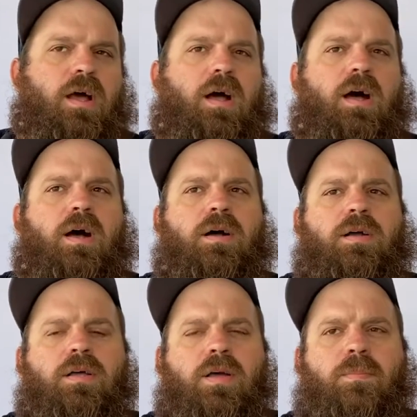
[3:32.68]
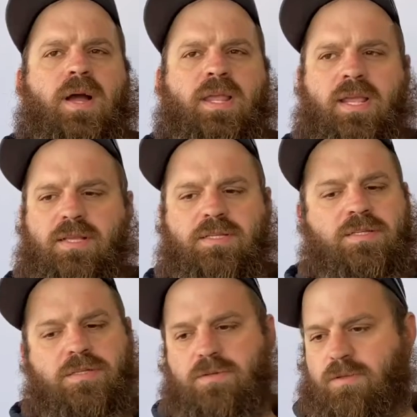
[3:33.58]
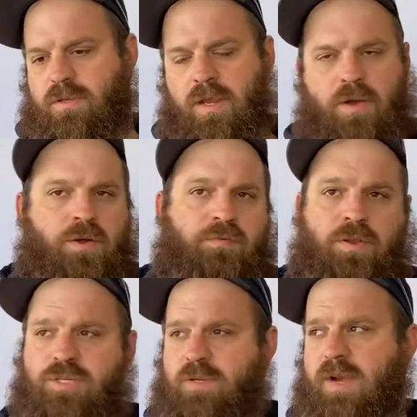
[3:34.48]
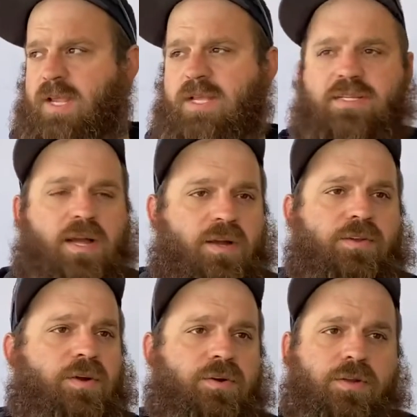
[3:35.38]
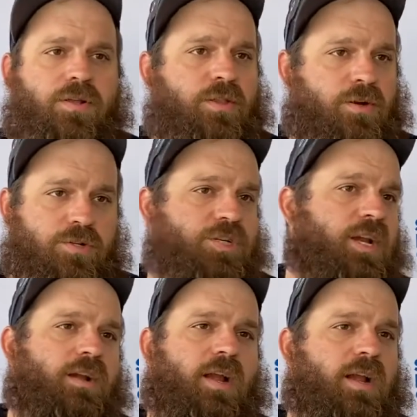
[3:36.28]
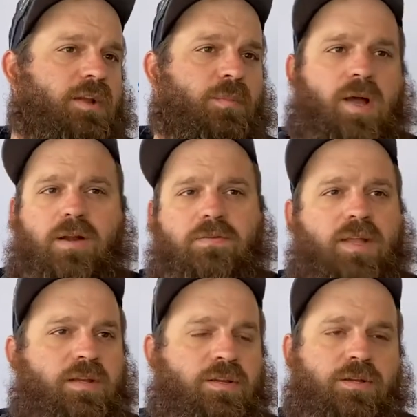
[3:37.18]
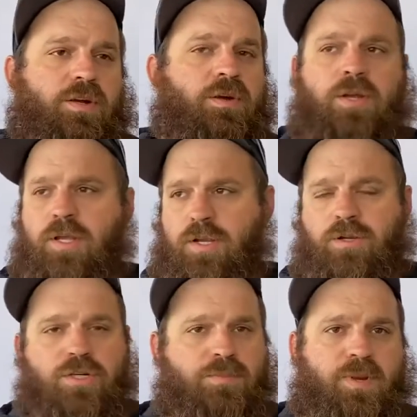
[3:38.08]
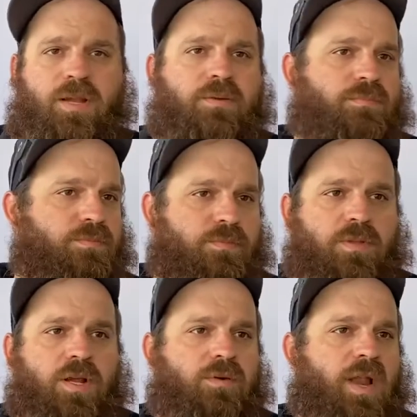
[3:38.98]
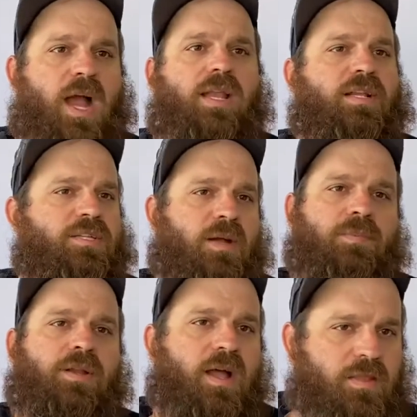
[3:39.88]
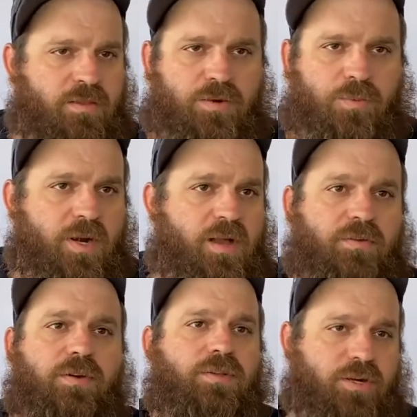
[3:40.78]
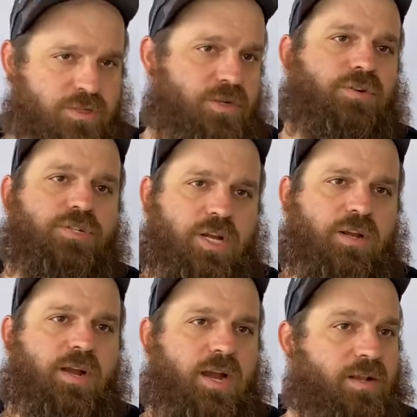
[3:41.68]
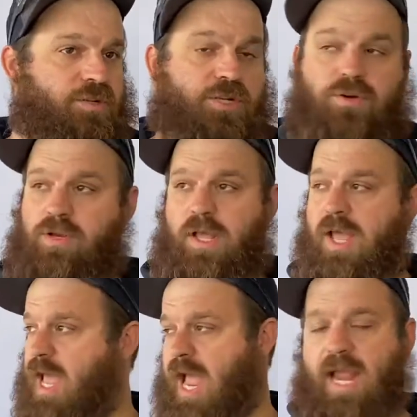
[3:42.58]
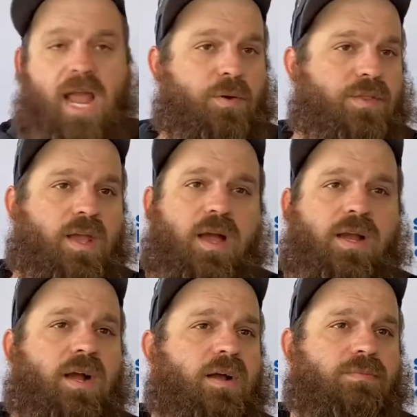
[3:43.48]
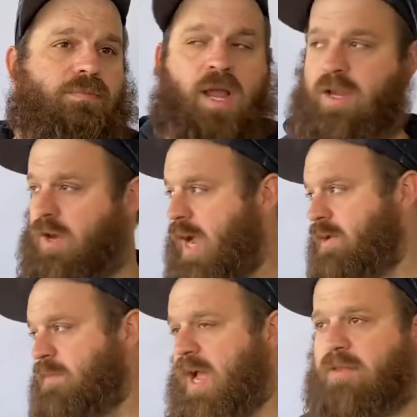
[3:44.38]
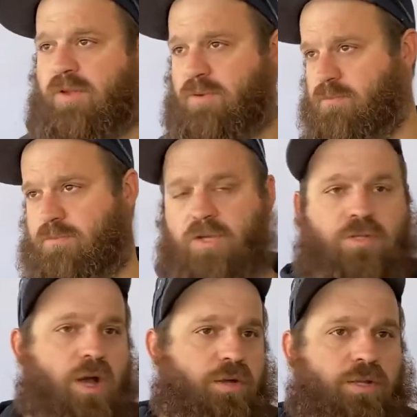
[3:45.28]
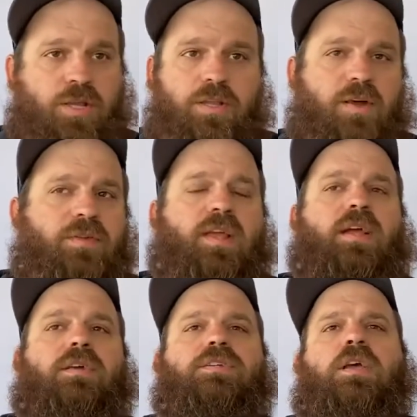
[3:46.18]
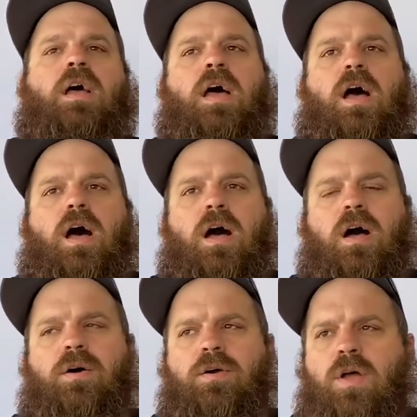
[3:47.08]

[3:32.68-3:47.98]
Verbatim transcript: Uh, my kids, you know, if you see my kids out here, they're gonna they're gonna shake your hand. Don't matter if they, you know, you just beat them, you know, ninety something to nothing or whatever. They're still gonna shake your hand. They're still gonna hang out with you out here, out you know, out and about. They'll they'll talk to you. Everything else. Uh,